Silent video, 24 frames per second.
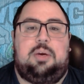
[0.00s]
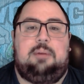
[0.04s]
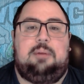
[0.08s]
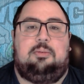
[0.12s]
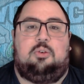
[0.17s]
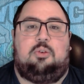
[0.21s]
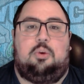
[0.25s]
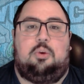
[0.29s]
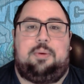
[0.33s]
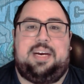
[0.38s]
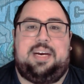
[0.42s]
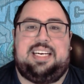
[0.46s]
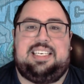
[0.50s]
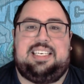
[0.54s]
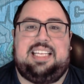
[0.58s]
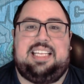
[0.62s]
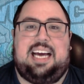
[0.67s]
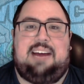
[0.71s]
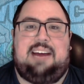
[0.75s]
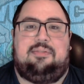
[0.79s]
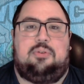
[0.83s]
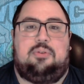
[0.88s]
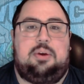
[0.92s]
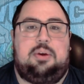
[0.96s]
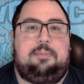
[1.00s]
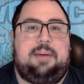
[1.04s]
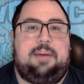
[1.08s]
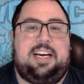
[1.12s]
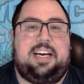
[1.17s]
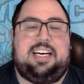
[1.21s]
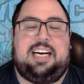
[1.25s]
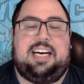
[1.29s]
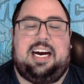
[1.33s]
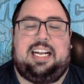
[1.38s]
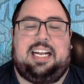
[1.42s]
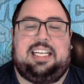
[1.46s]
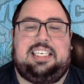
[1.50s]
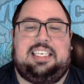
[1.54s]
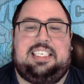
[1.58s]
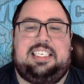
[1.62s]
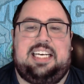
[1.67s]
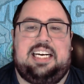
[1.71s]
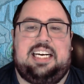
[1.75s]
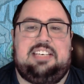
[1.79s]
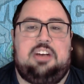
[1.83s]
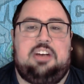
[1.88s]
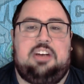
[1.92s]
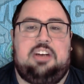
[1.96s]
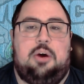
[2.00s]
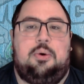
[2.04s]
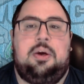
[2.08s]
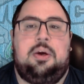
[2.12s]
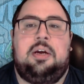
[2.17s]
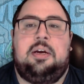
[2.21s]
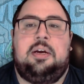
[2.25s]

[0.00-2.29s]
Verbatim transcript: Before we get to that free pick, gotta let you guys know